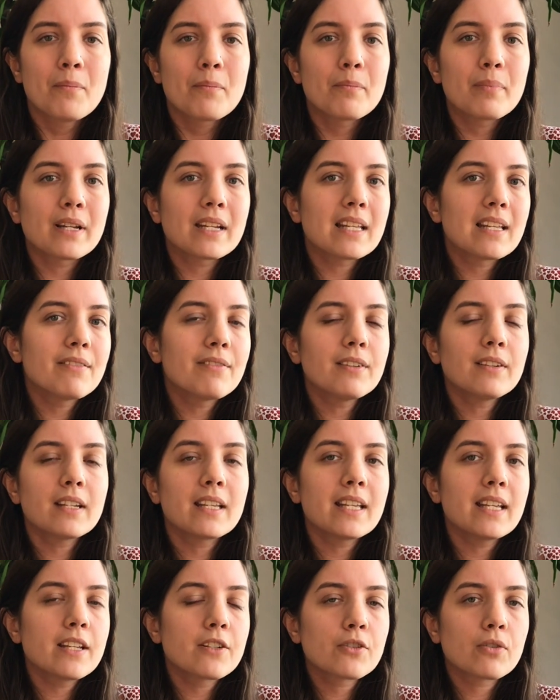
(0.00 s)
But even
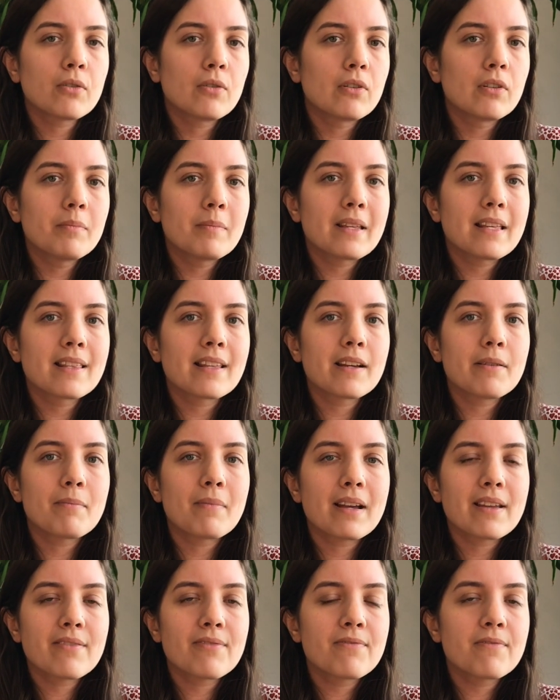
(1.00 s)
he told me that
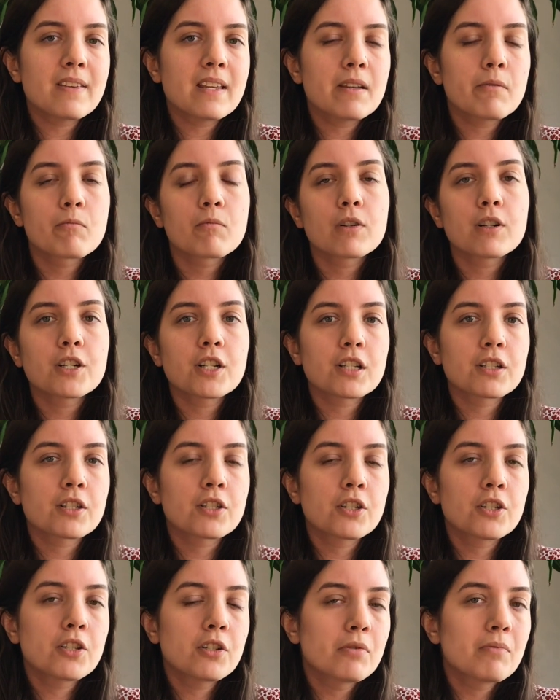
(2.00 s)
my feet were
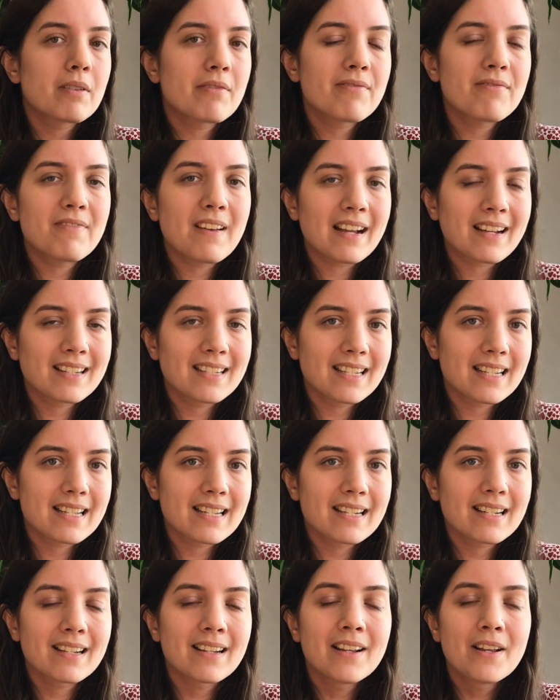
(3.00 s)
just too
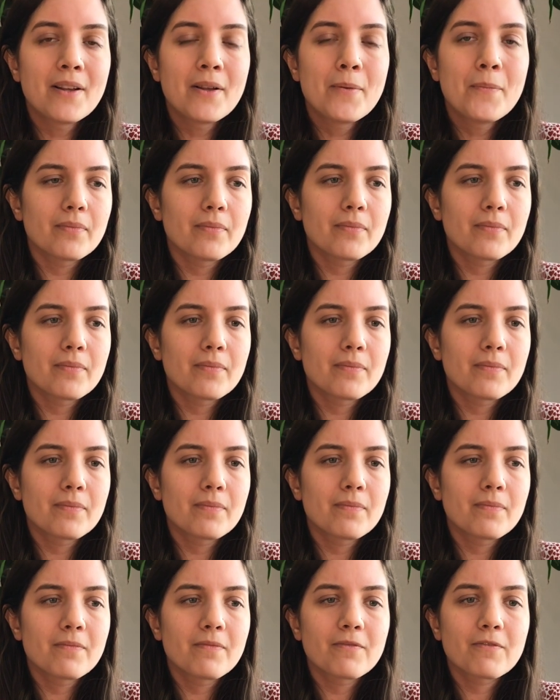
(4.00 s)
affected
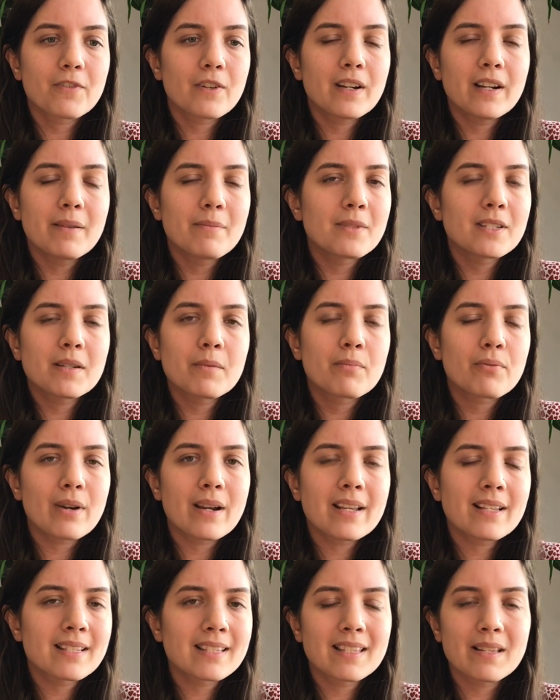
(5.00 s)
for him to
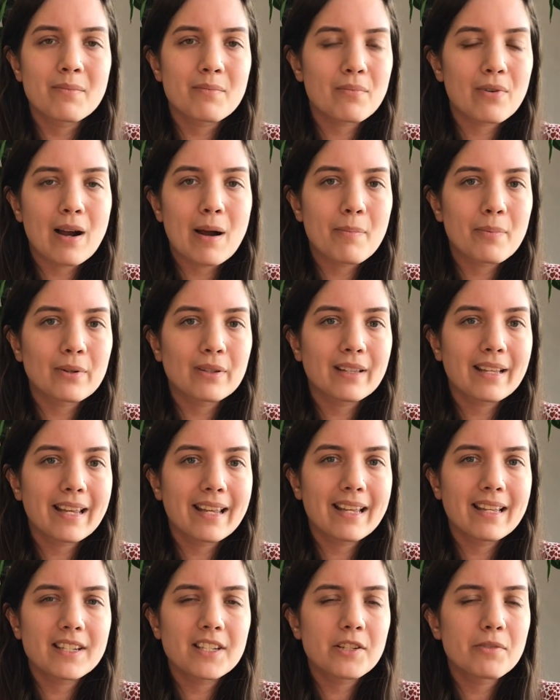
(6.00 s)
brace them
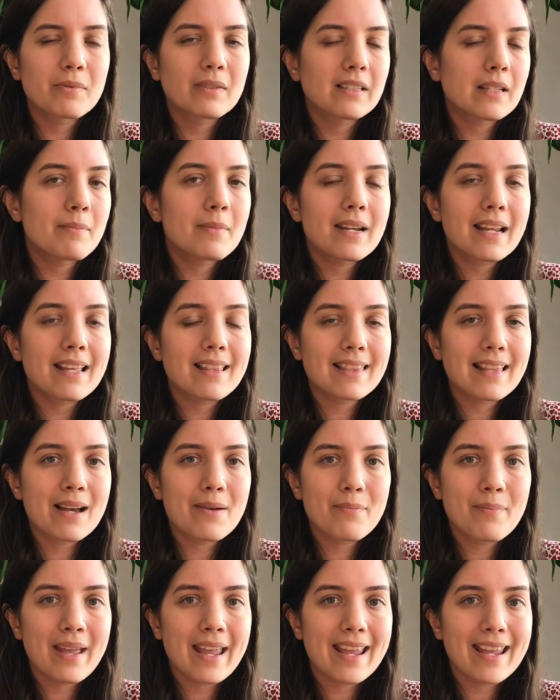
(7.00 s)
properly and to eliminate
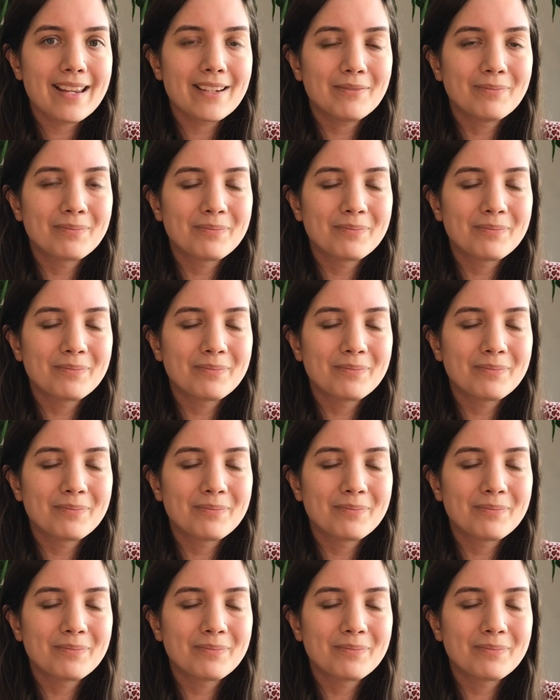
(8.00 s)
that pain.